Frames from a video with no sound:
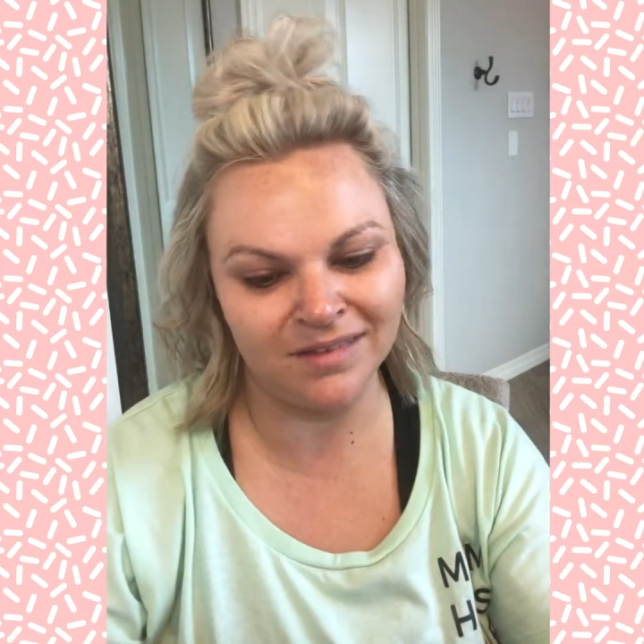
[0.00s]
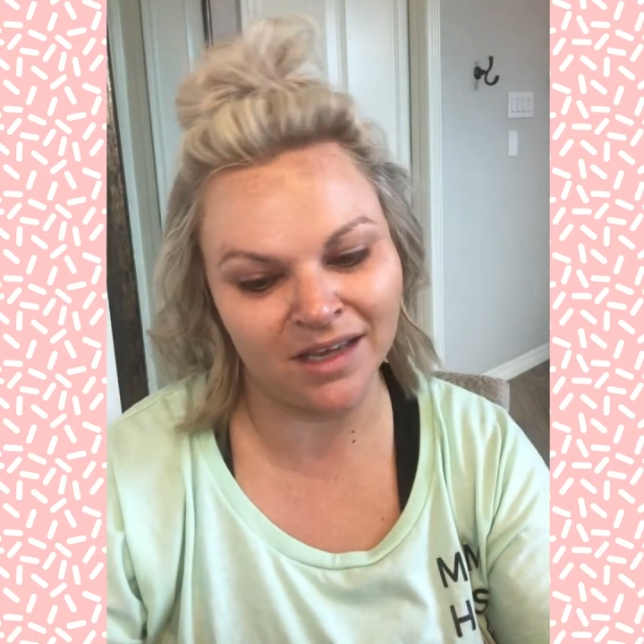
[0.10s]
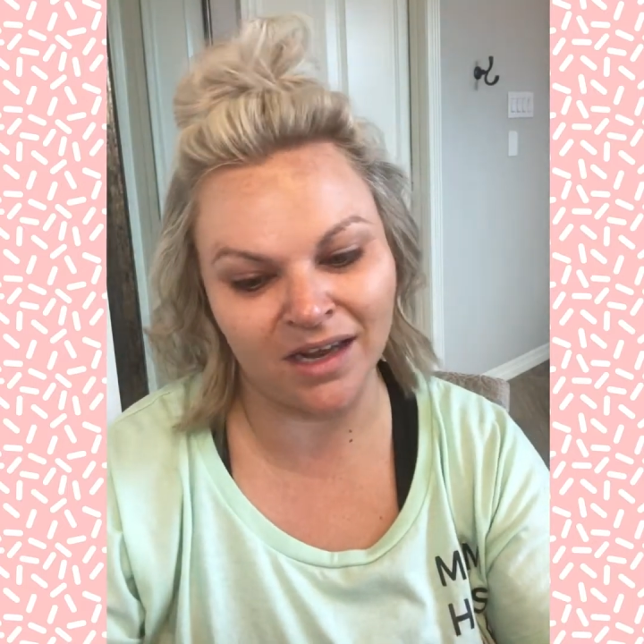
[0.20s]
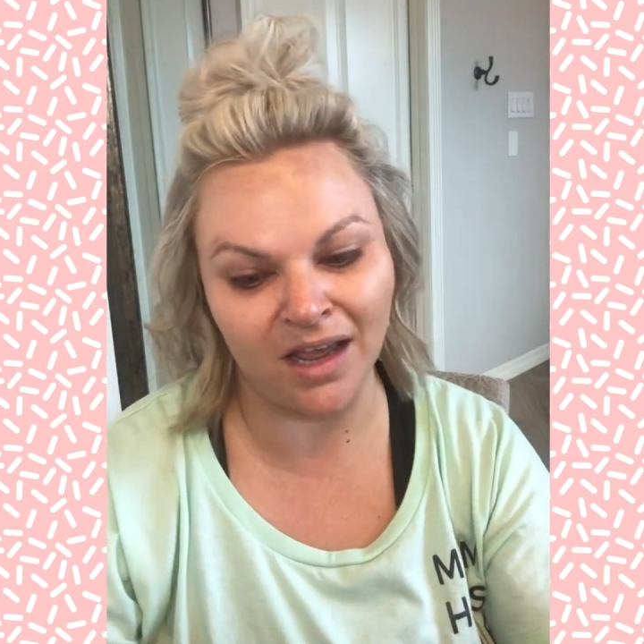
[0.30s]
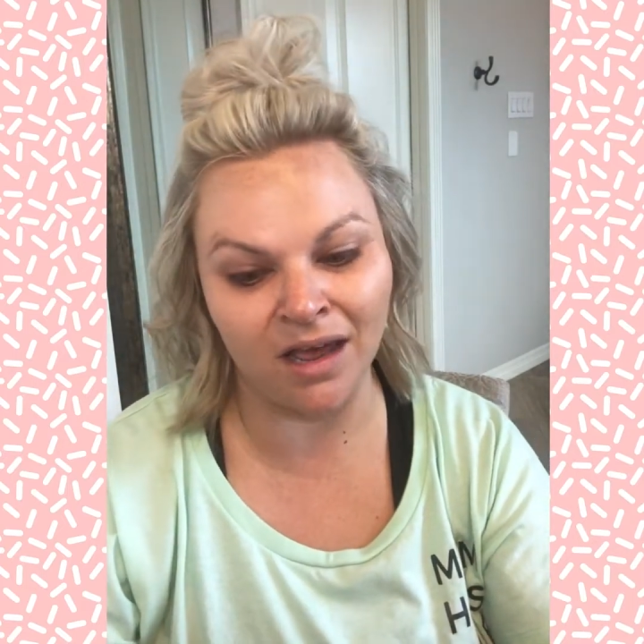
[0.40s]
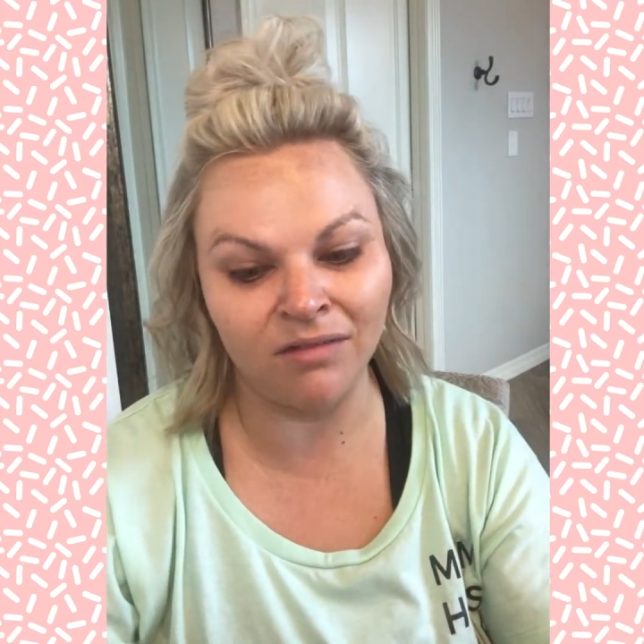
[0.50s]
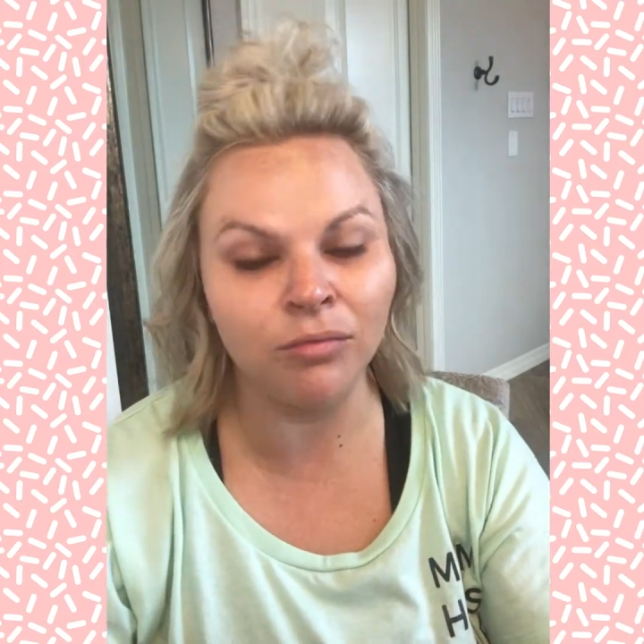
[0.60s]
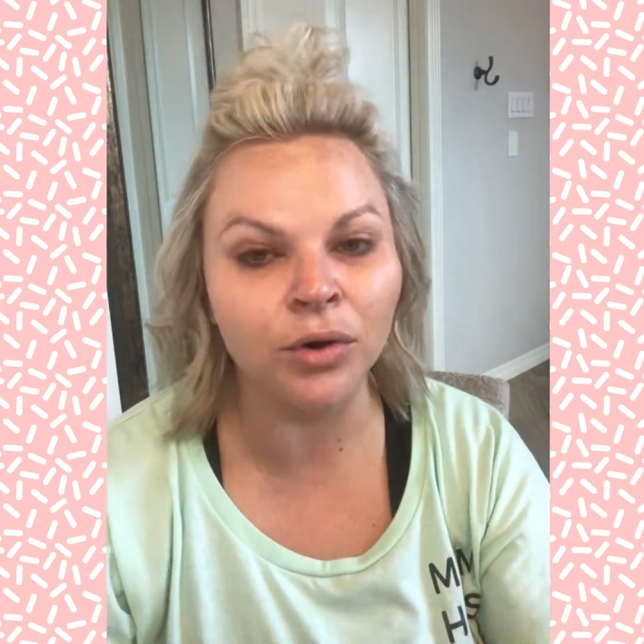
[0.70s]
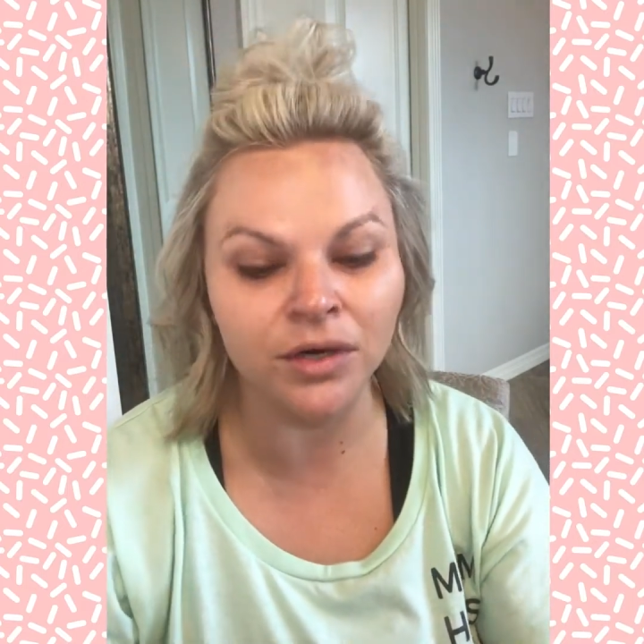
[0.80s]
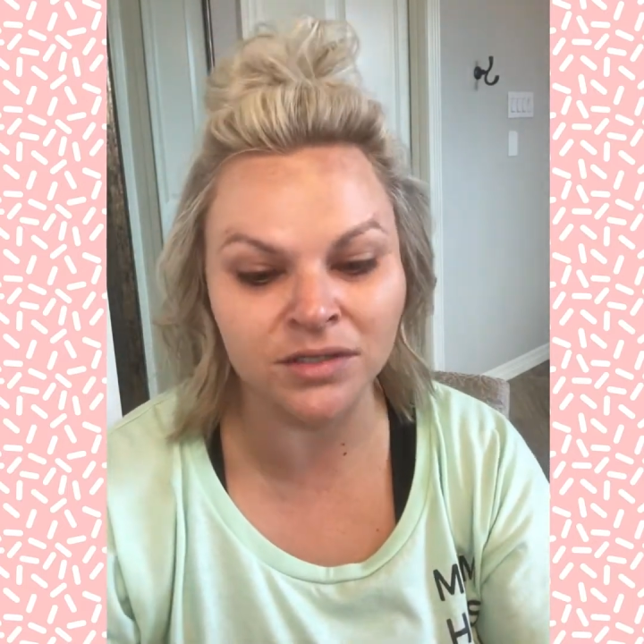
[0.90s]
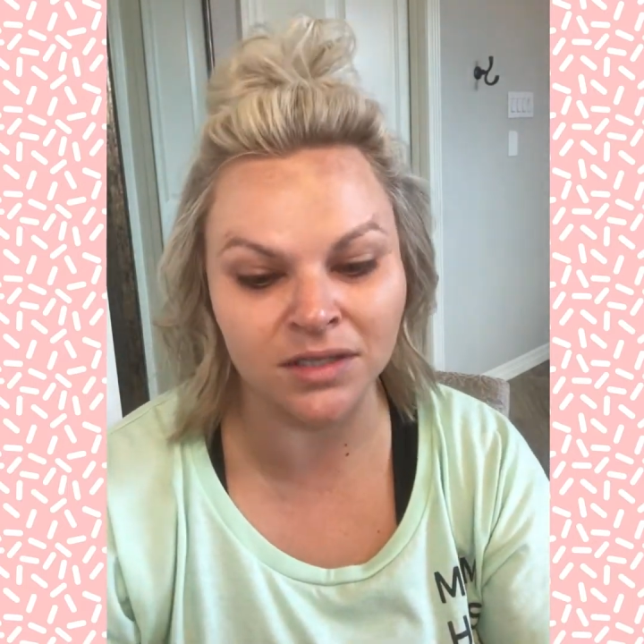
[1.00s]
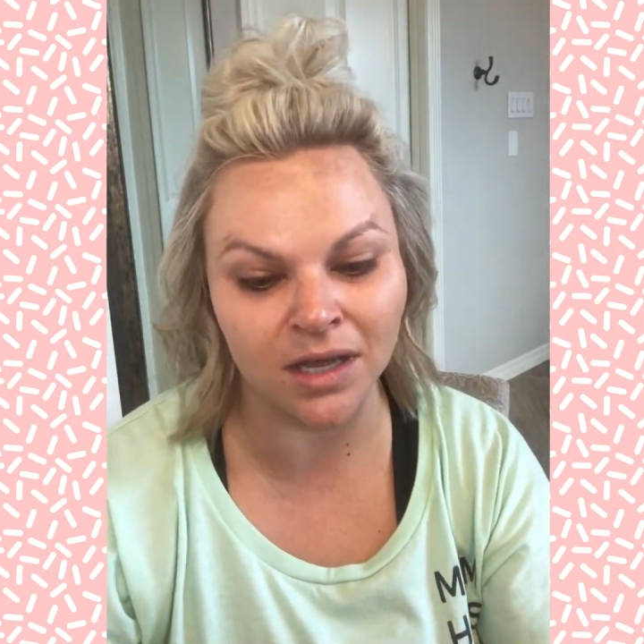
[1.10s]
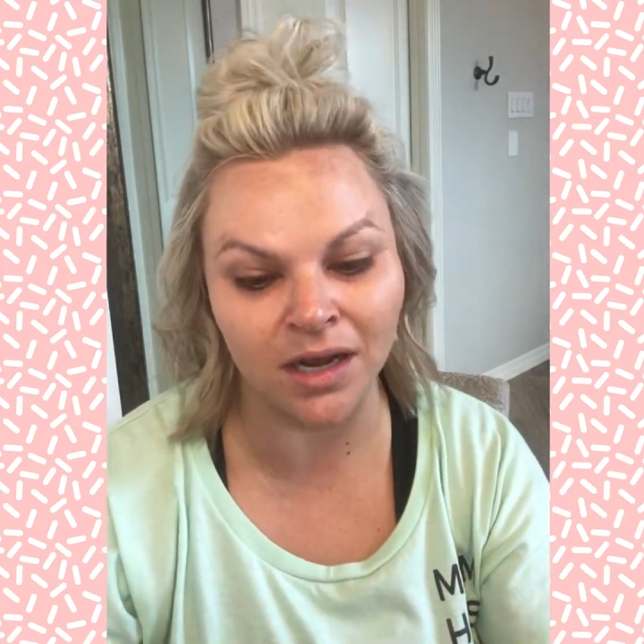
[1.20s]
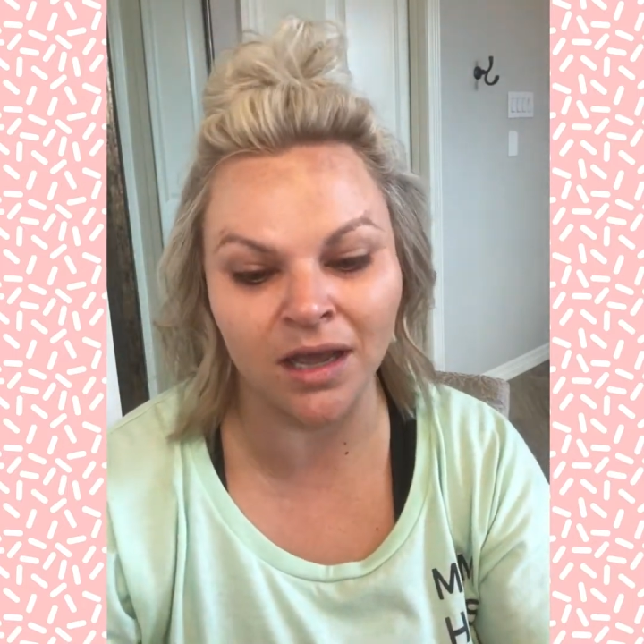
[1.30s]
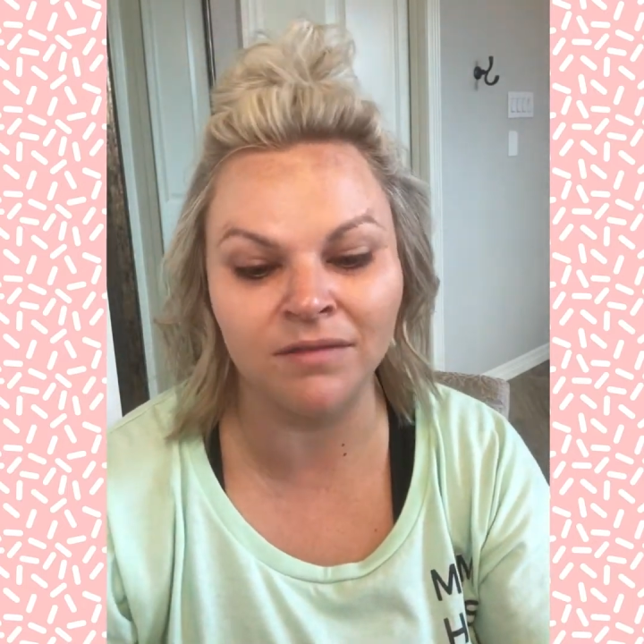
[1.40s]
kind of half works and
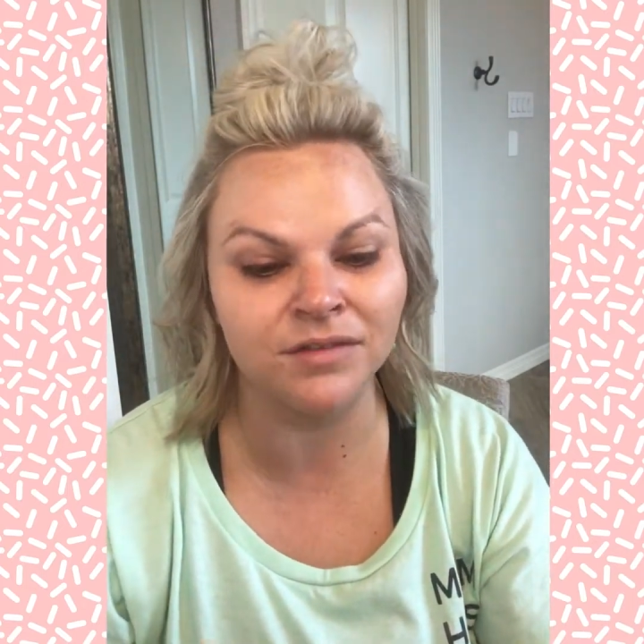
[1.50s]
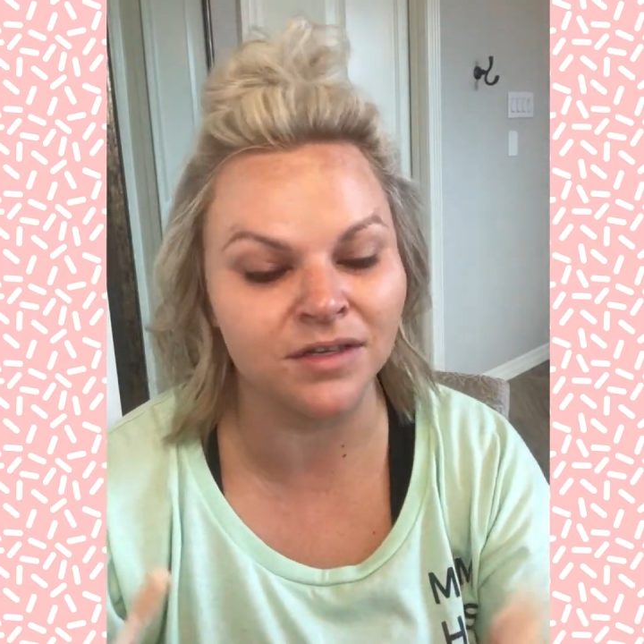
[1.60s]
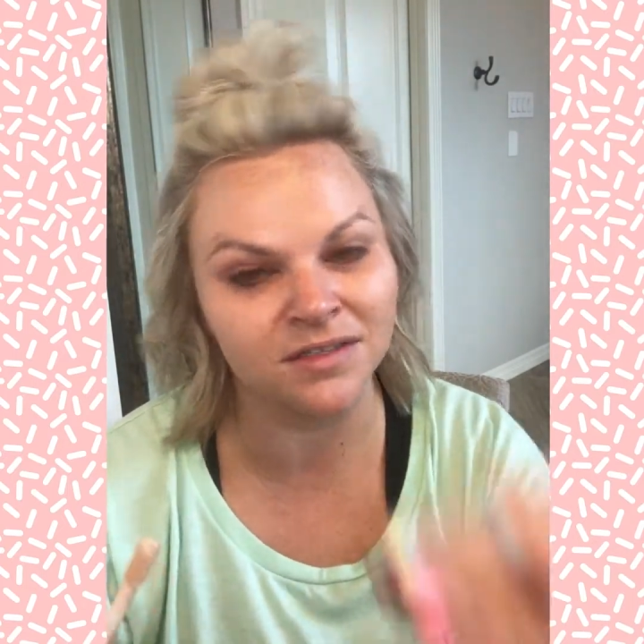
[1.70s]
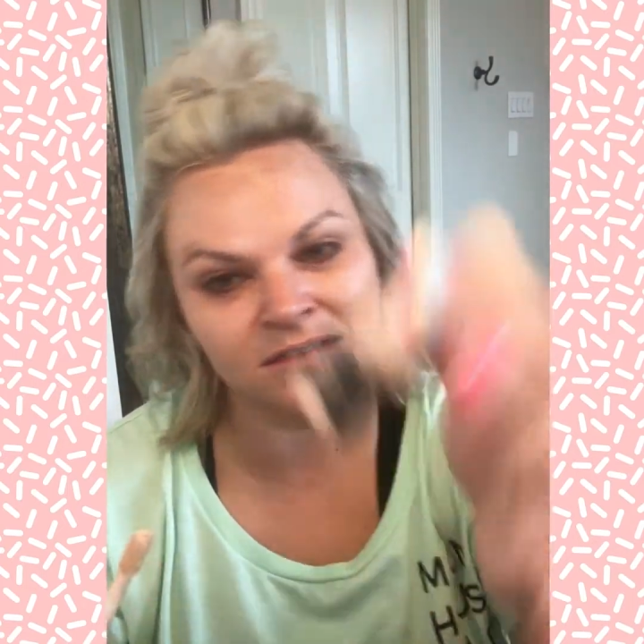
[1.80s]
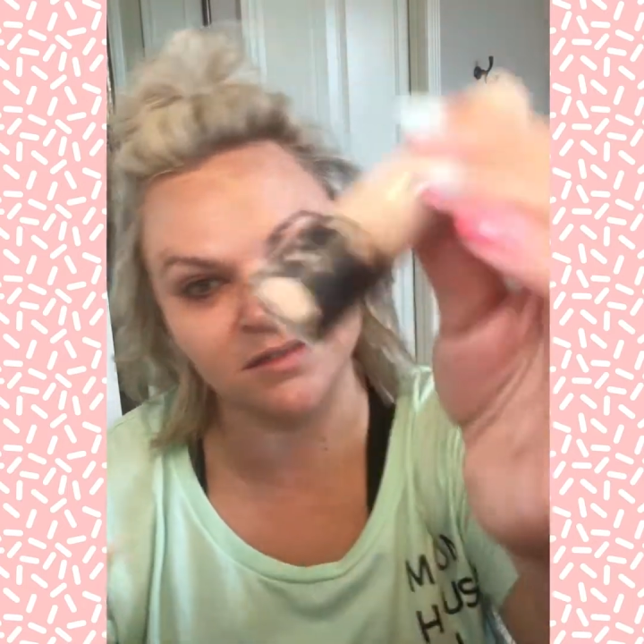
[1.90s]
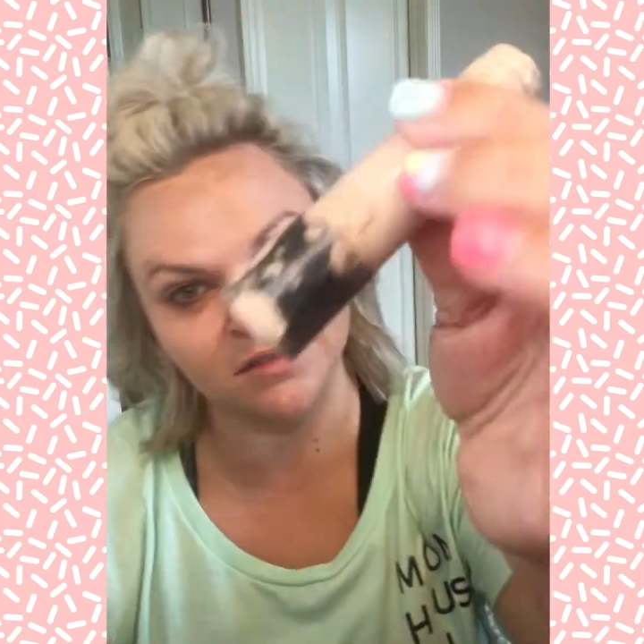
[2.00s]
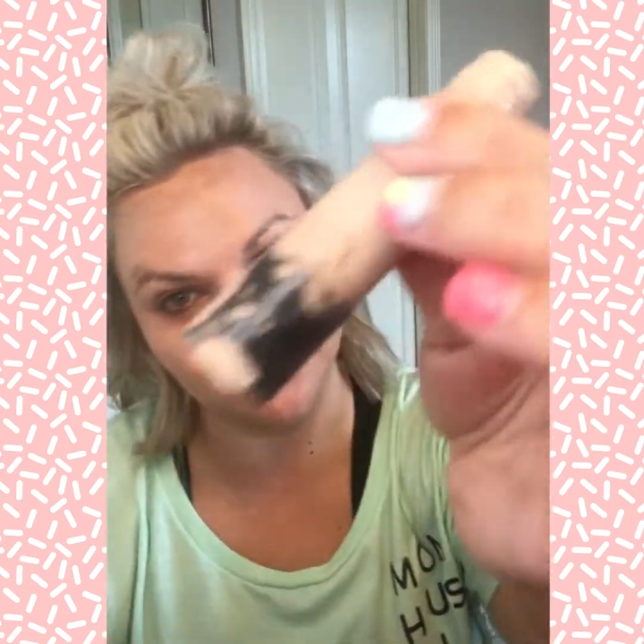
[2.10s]
kind of half doesn't.